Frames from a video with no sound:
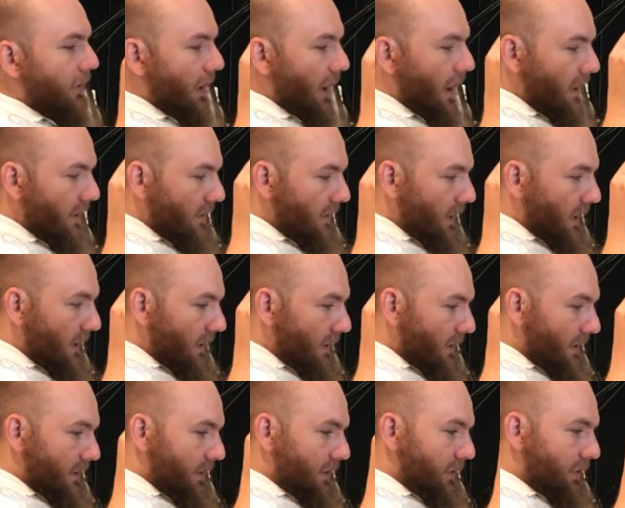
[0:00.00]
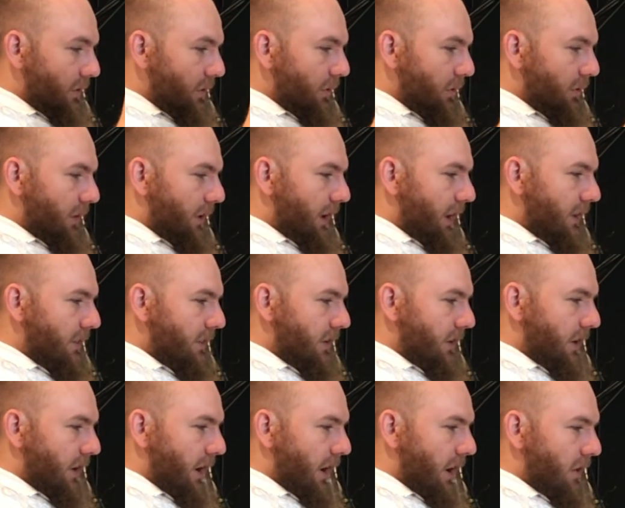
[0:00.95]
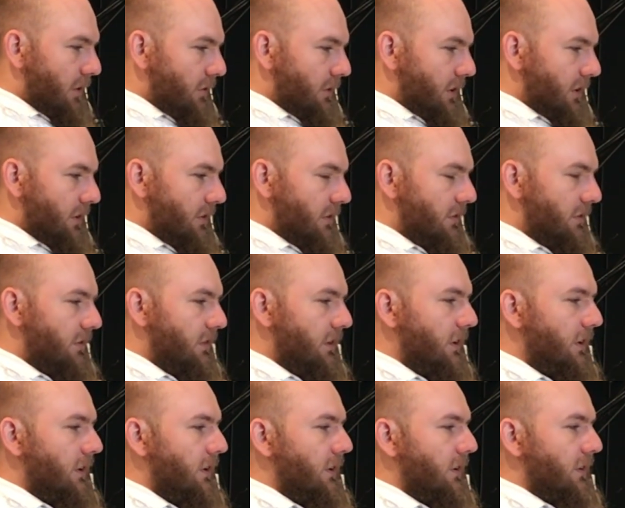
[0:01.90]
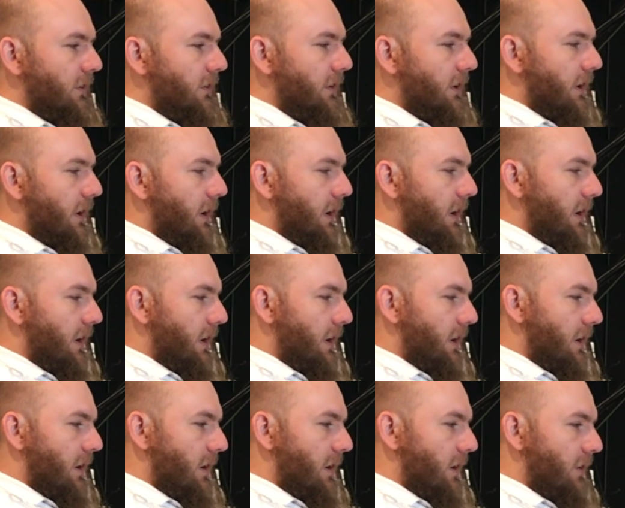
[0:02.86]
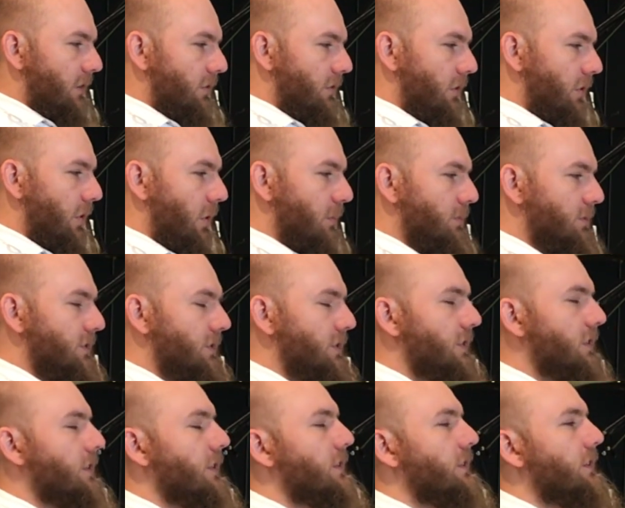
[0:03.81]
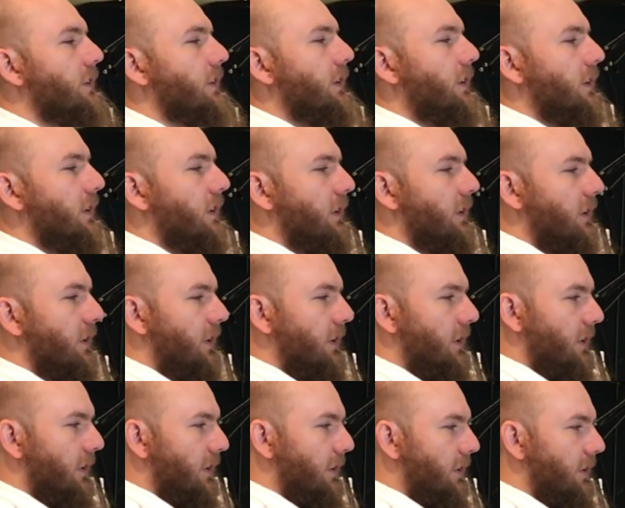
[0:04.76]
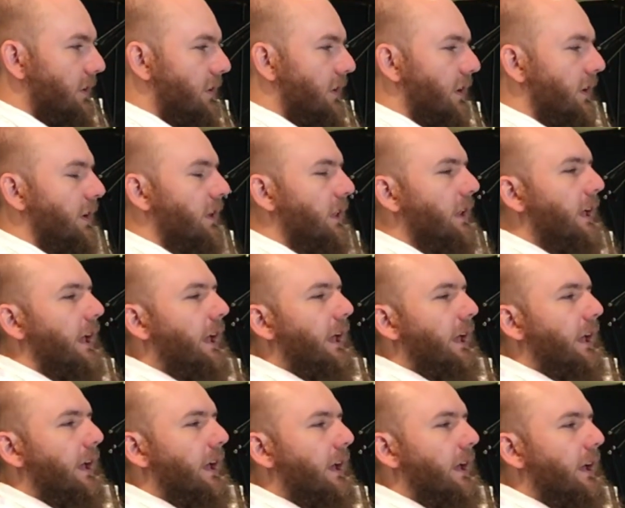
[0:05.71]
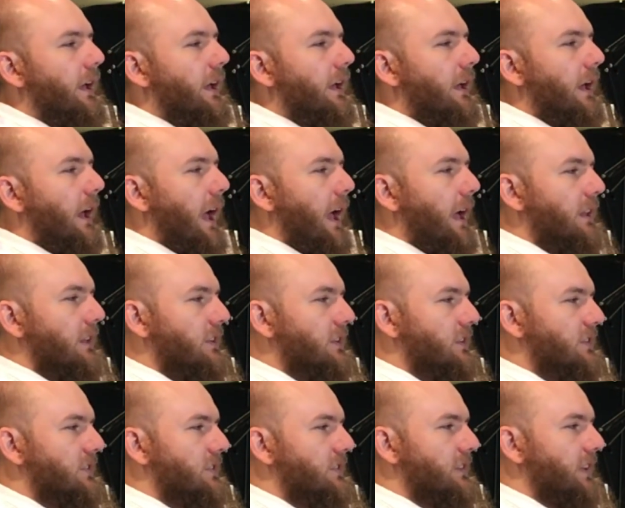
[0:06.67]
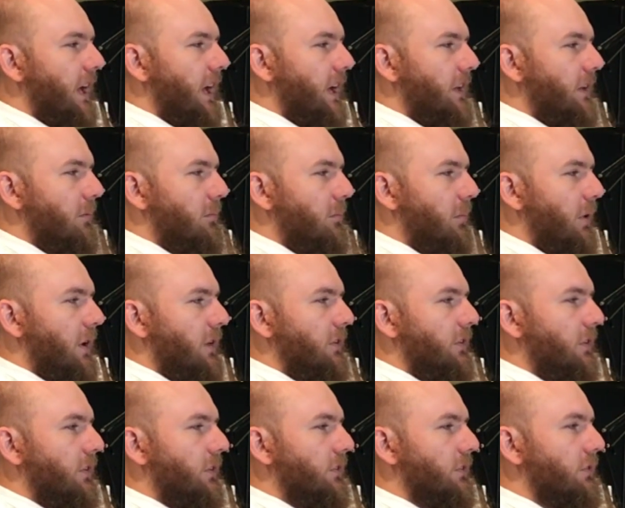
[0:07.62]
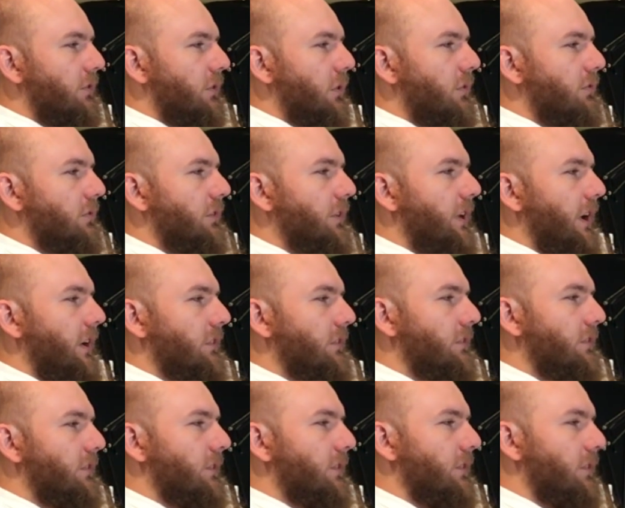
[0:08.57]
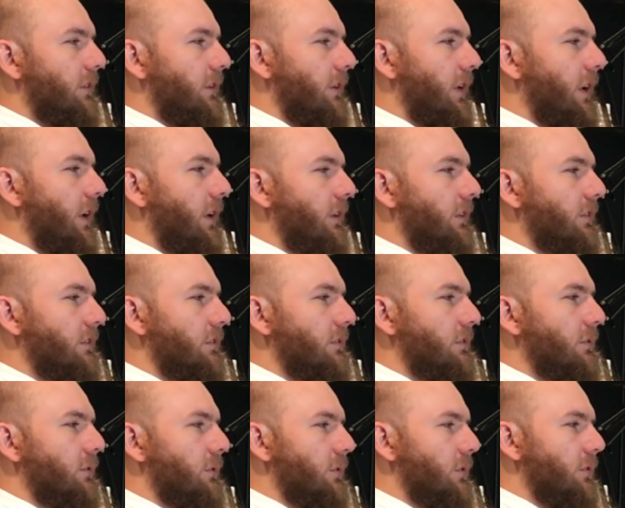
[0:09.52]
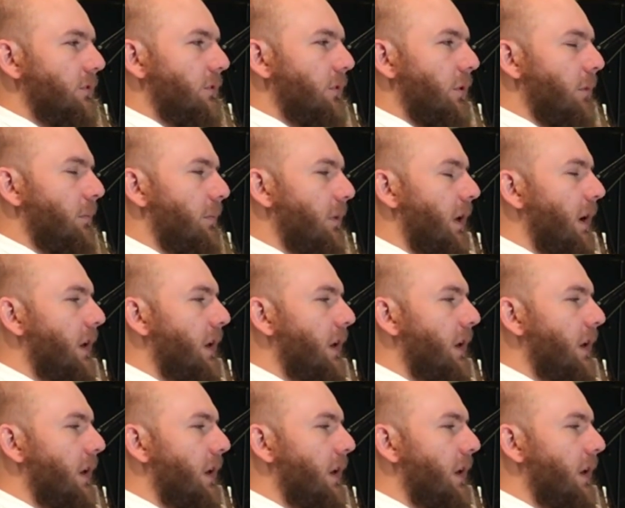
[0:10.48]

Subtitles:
And then you're looking at the ground and seeing the drops hitting the clay, and these tiny particles of dust raise to the top.